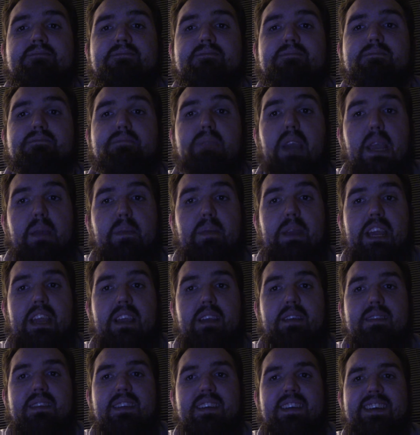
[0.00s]
Maybe
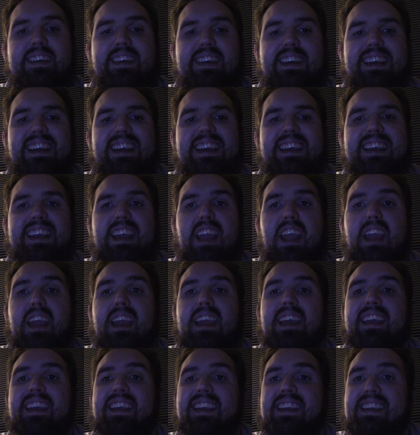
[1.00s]

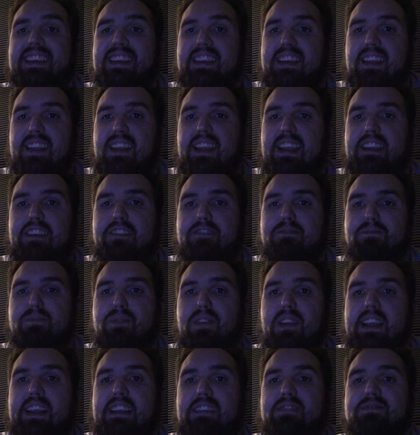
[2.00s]
you let your
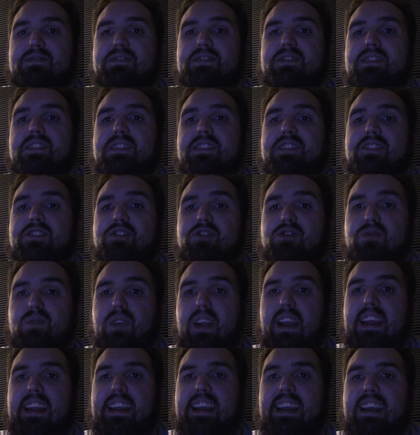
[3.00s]
players try
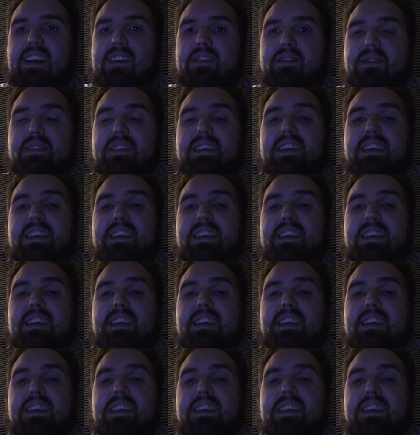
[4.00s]
it out